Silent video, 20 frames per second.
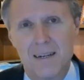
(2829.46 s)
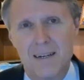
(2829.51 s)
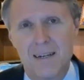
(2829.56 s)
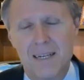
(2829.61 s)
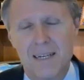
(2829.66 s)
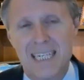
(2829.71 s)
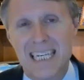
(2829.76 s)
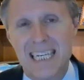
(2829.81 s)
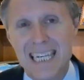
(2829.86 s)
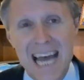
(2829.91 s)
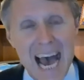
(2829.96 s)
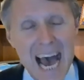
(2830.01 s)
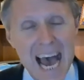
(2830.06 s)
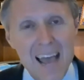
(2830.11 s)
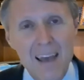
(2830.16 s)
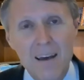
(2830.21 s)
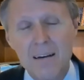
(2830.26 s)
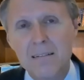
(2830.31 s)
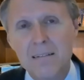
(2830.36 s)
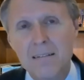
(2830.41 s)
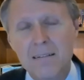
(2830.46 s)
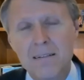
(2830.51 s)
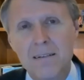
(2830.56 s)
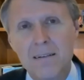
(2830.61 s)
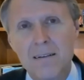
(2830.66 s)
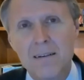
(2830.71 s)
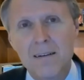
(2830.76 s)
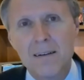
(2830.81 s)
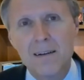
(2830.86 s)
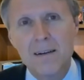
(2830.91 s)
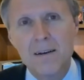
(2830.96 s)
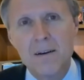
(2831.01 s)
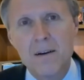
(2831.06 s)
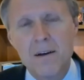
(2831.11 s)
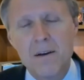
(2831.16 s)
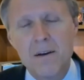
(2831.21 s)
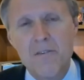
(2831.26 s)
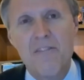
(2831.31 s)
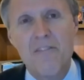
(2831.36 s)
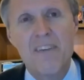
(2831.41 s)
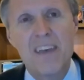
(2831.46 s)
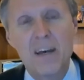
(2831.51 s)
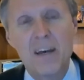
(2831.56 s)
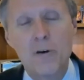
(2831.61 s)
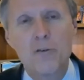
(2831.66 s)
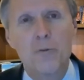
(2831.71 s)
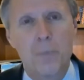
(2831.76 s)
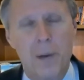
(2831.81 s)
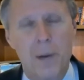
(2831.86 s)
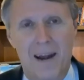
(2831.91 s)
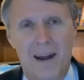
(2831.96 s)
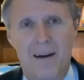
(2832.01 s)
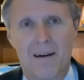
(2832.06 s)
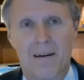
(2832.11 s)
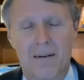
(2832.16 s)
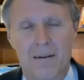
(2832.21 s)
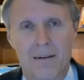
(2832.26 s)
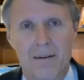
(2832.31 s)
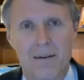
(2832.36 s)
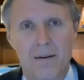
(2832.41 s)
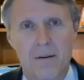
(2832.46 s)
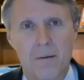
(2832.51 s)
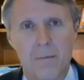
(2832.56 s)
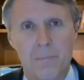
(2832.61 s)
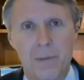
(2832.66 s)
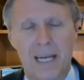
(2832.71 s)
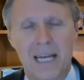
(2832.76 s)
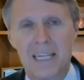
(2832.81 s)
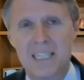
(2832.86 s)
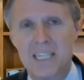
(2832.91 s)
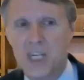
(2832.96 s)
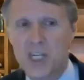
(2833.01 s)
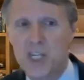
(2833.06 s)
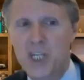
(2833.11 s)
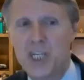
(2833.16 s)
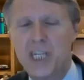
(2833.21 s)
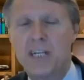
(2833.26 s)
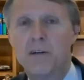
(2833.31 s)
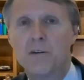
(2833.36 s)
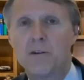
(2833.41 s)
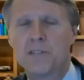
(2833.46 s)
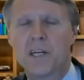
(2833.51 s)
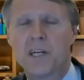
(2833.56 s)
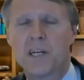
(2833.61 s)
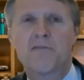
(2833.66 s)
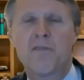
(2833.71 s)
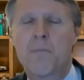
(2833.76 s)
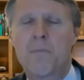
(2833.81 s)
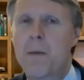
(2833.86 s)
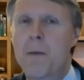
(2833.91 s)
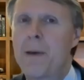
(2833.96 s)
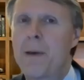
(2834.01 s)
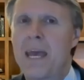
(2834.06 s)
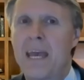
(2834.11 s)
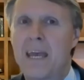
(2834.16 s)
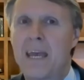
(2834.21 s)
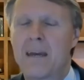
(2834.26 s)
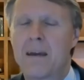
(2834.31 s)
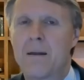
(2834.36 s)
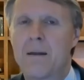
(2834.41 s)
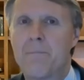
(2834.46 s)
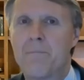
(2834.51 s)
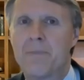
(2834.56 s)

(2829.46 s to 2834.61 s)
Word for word: Denial feels better because it shields us from the pain,